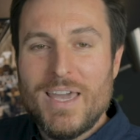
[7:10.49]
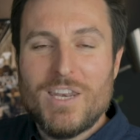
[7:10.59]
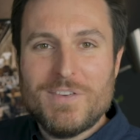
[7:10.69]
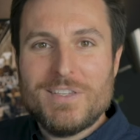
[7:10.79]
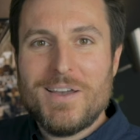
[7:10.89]

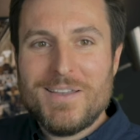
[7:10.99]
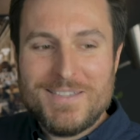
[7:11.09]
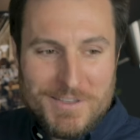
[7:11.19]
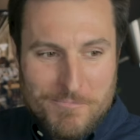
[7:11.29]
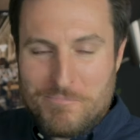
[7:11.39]
And if it
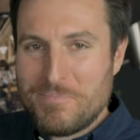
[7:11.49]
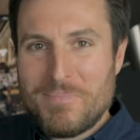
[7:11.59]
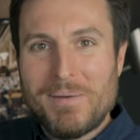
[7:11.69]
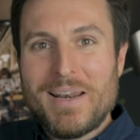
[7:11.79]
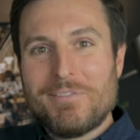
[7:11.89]
does,
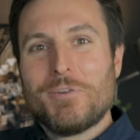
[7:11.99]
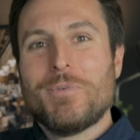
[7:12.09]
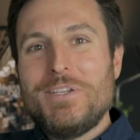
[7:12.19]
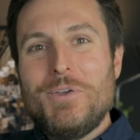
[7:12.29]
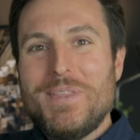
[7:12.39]
I'm gonna have to
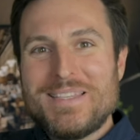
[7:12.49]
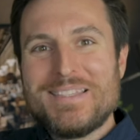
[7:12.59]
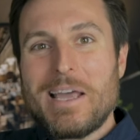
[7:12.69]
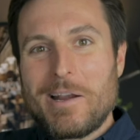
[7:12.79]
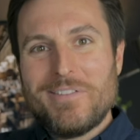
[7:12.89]
redo this
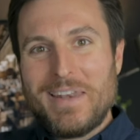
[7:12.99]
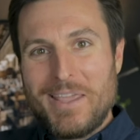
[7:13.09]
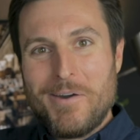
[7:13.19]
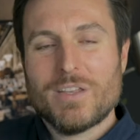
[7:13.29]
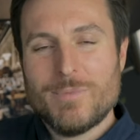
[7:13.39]
entire video.